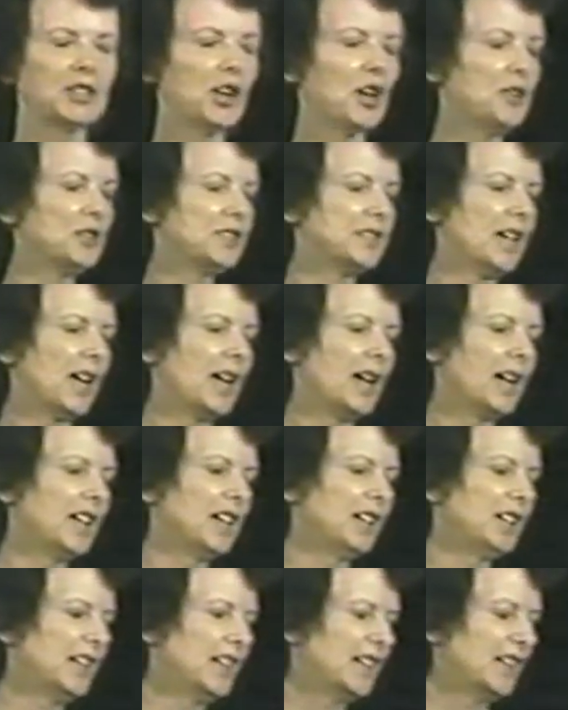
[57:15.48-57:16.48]
Those
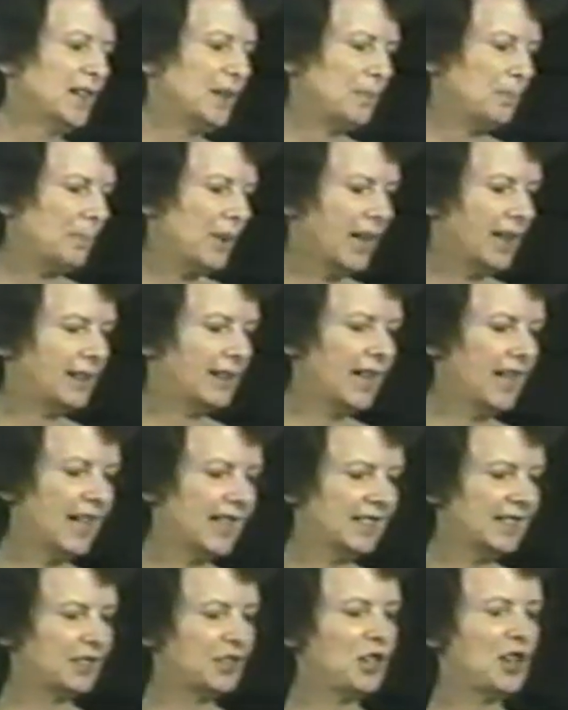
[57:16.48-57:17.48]
are my
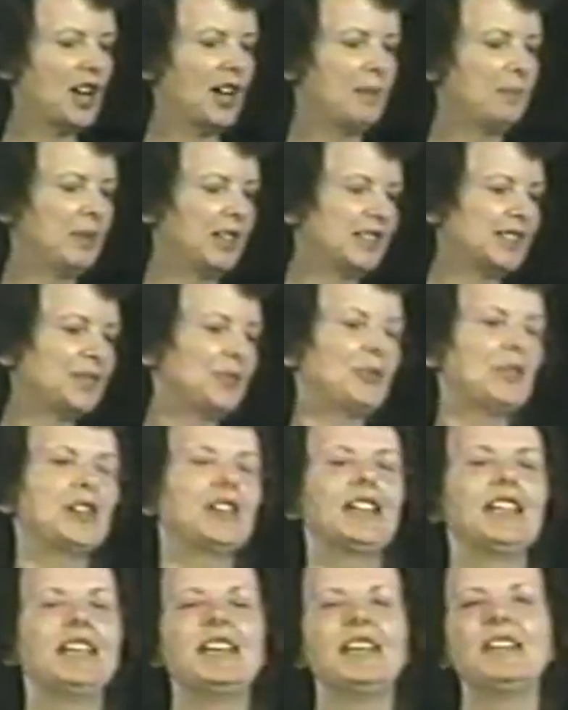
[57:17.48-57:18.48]
last comments
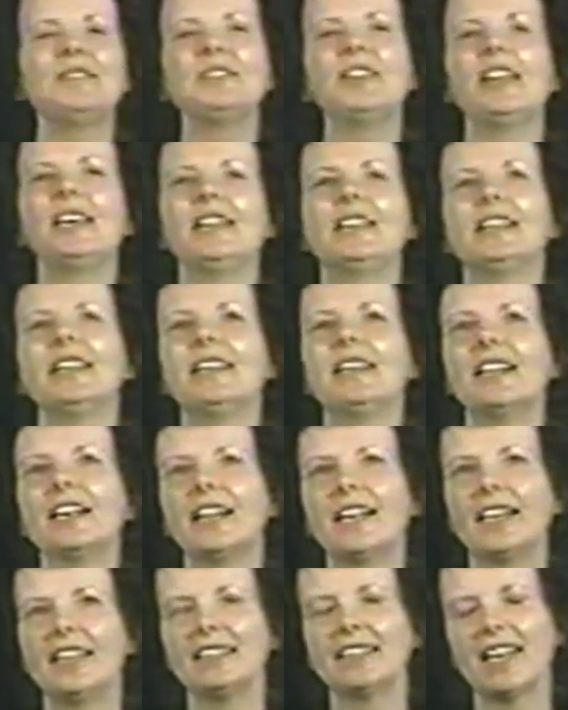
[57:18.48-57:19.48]
for the evening,
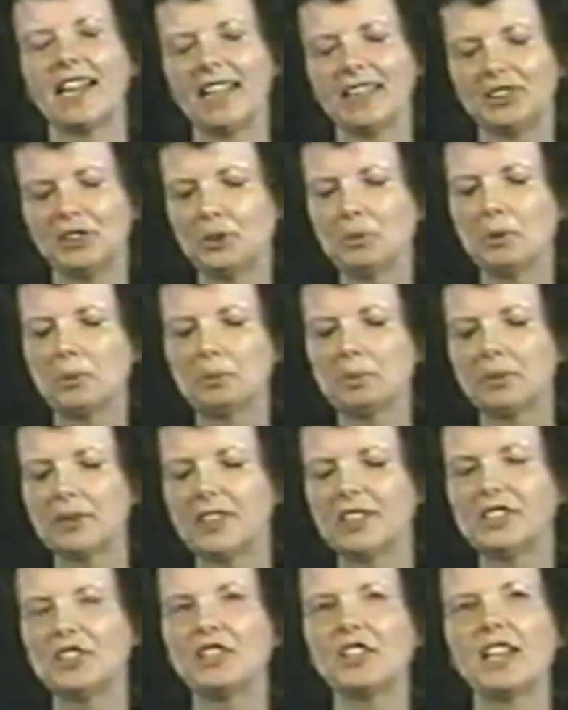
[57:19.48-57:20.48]
and I do
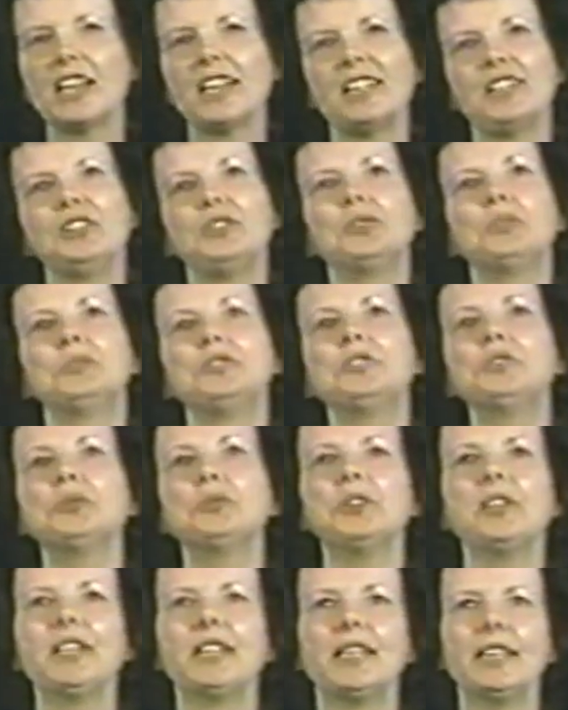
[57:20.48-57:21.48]
appreciate you
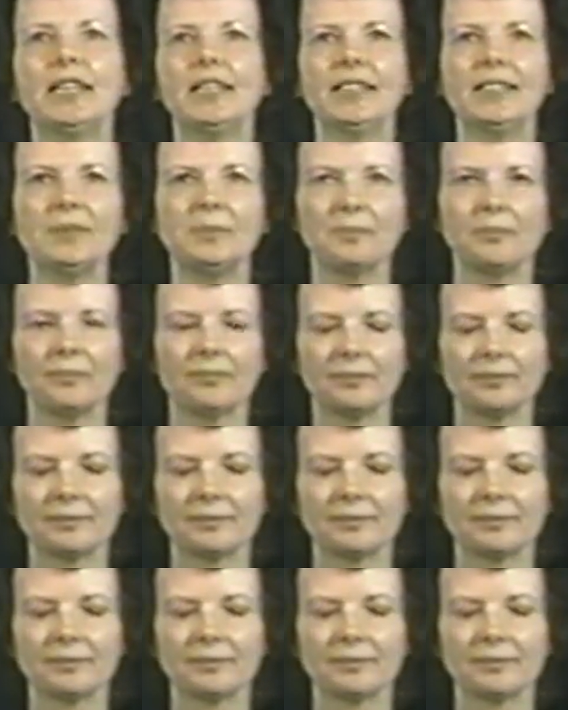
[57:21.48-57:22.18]
tuning in.